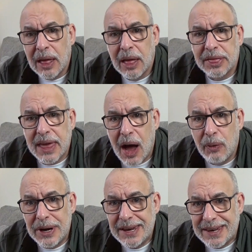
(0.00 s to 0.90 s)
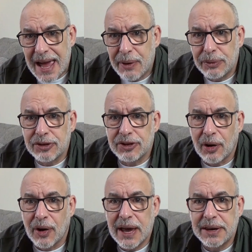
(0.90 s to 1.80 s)
The only
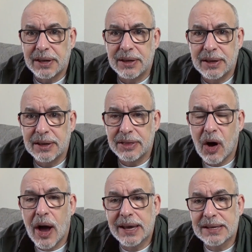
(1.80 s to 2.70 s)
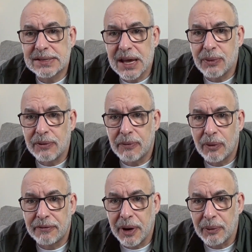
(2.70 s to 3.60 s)
downside that I can see with What
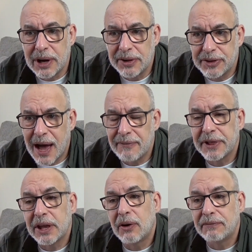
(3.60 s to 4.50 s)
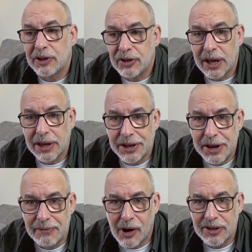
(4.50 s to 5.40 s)
3 Words, other than obviously
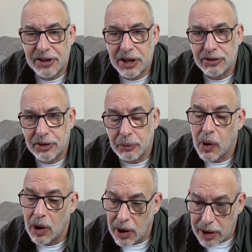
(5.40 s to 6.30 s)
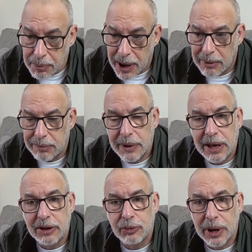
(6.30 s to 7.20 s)
device needs to work, but it
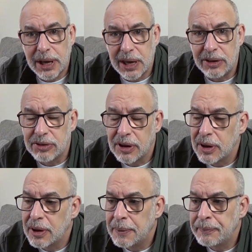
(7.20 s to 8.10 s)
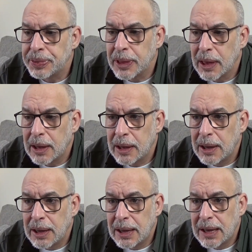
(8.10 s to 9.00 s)
is what it is
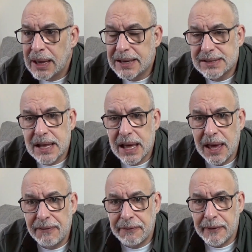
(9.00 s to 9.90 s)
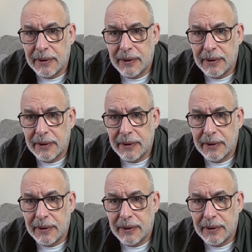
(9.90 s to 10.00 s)
that if